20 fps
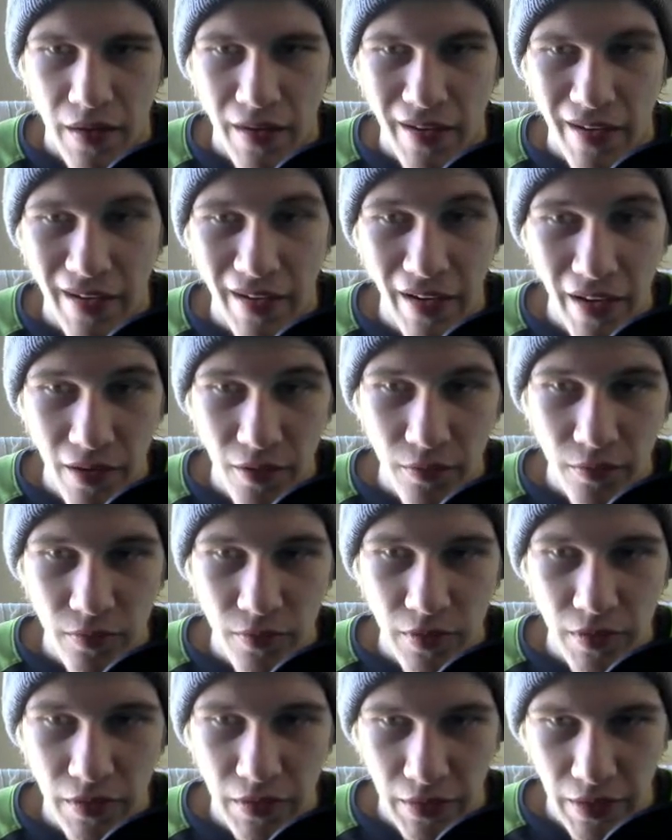Now
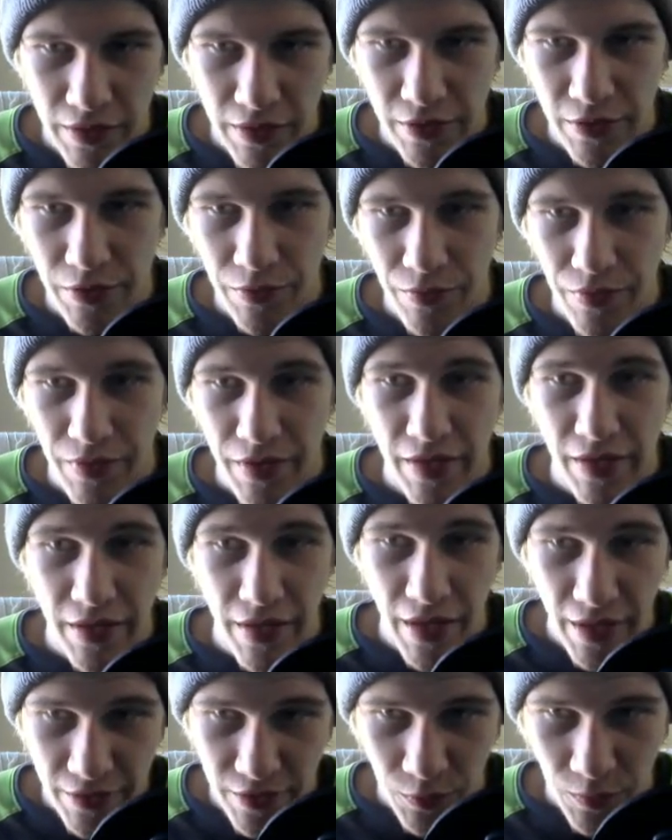let's do the
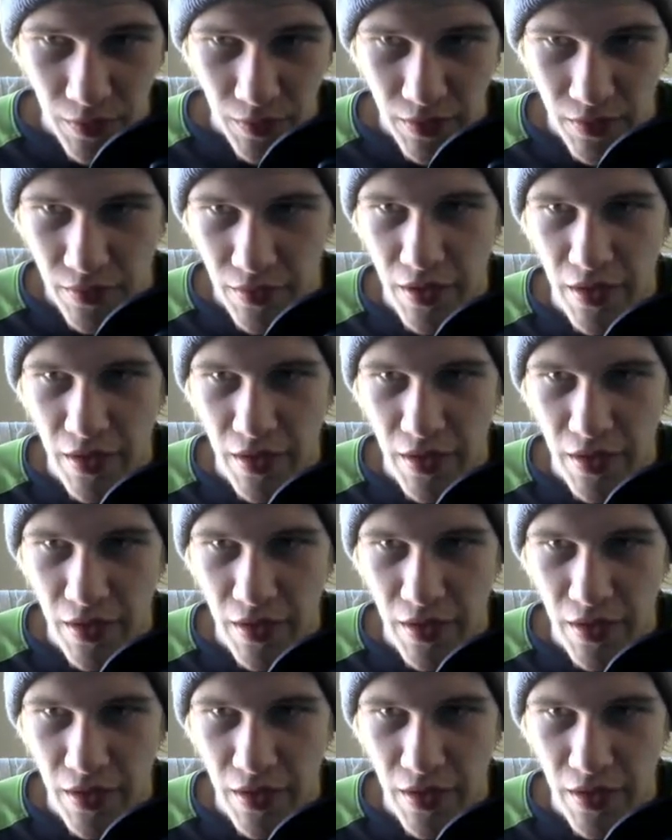next one.